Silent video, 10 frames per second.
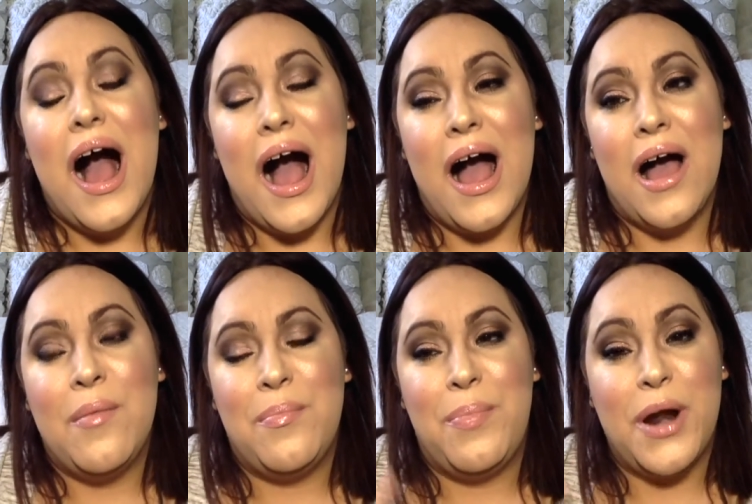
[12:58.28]

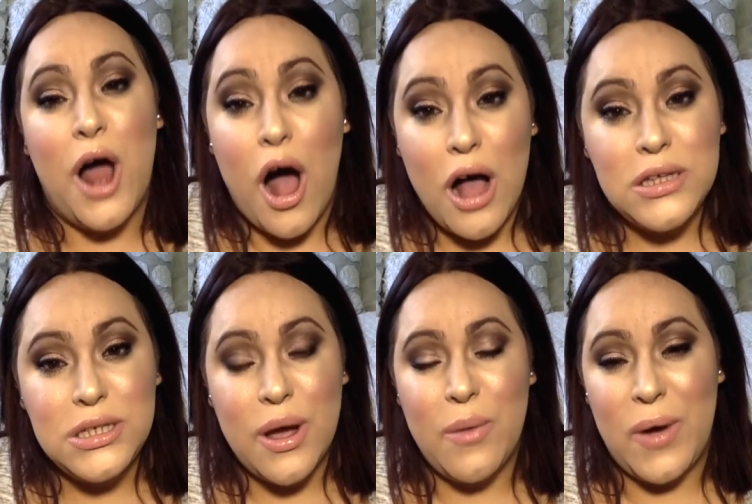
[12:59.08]
But
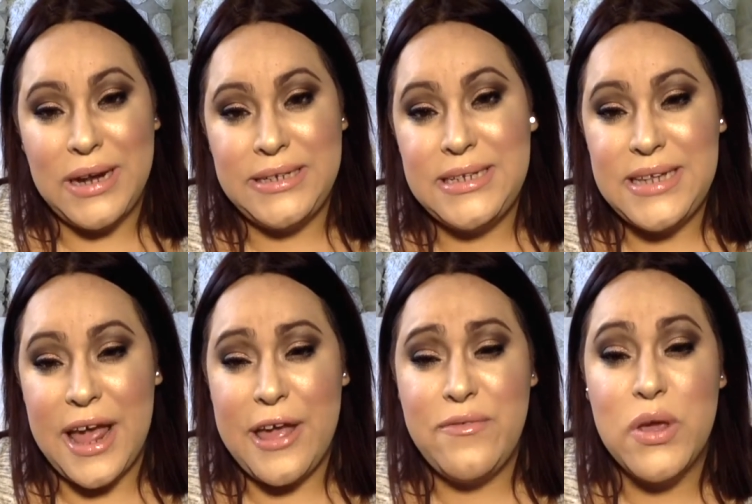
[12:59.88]
also I wanted to
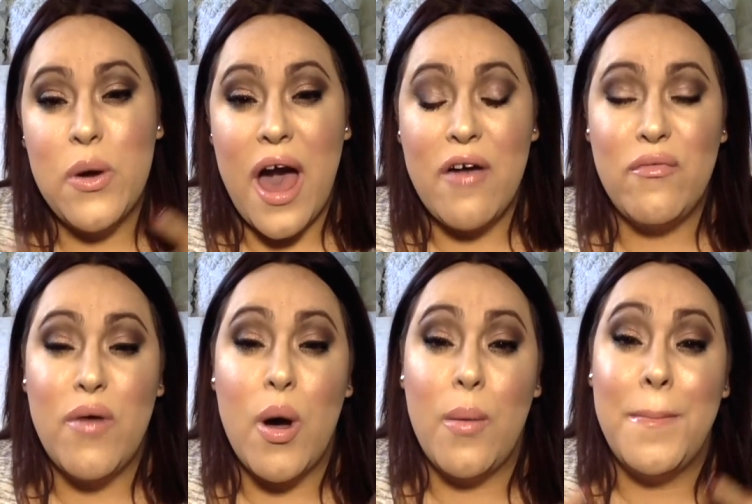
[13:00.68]
say, if you have
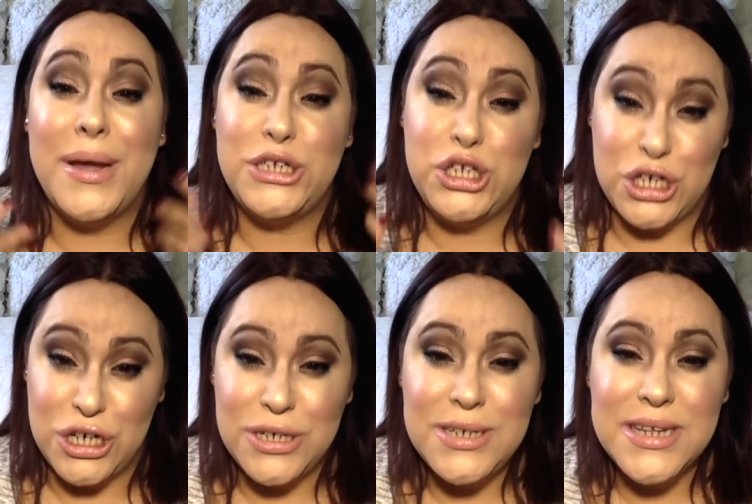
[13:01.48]

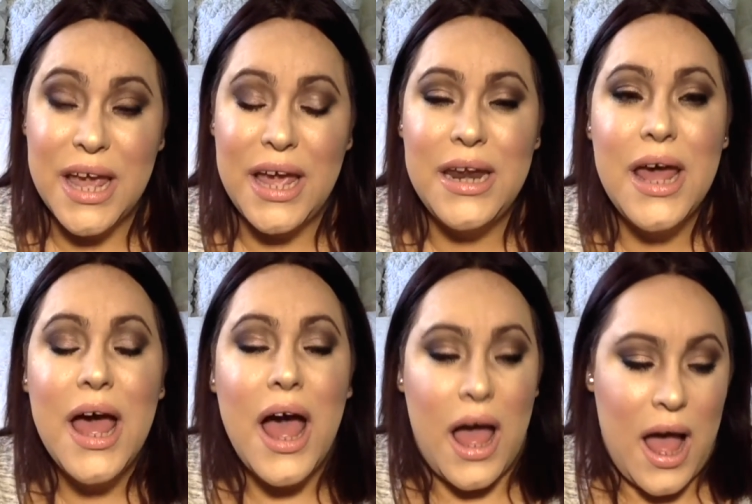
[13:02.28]
mature skin,
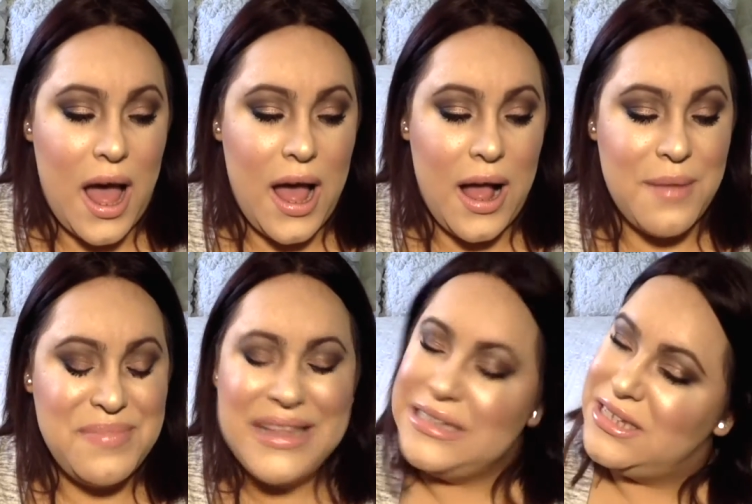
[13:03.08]

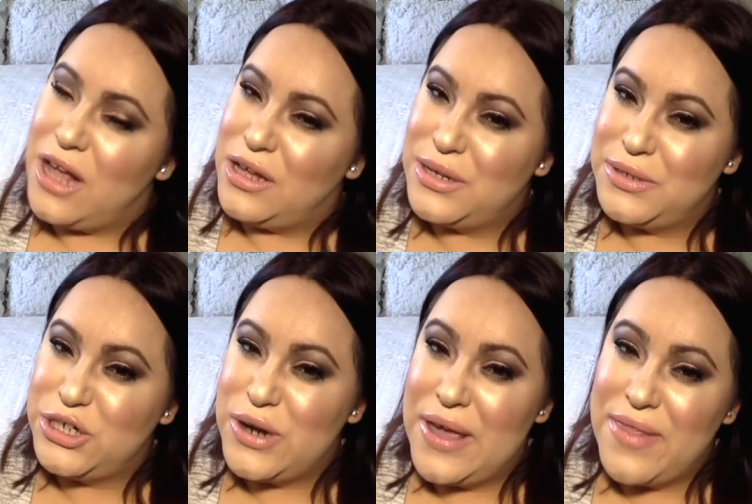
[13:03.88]
this is also a
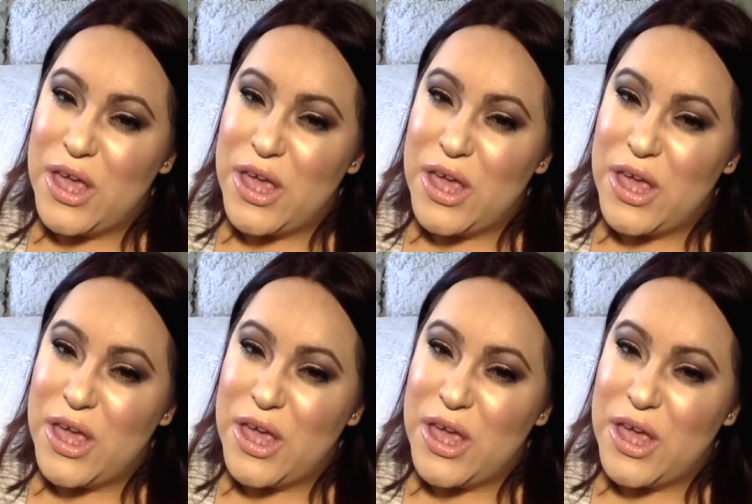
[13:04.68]
trend